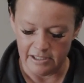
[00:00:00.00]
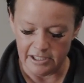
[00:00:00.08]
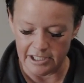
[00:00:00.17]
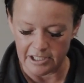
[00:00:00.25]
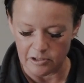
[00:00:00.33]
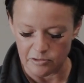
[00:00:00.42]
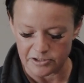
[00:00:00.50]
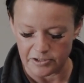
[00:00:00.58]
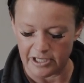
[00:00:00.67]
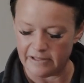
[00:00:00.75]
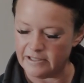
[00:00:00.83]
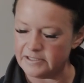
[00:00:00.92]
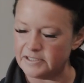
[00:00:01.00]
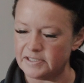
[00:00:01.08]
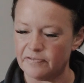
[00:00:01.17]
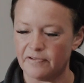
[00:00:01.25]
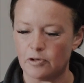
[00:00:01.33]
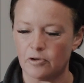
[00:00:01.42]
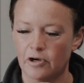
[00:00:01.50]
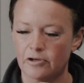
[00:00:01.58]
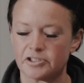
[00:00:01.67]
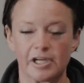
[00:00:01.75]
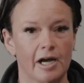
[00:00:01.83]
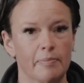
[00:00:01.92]
You can also get, this is a Felco
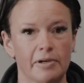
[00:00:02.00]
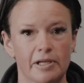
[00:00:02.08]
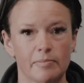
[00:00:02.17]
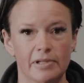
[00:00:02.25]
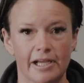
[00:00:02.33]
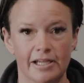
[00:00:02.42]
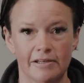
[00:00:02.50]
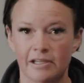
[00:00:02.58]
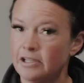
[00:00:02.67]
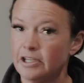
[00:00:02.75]
sharpening blade.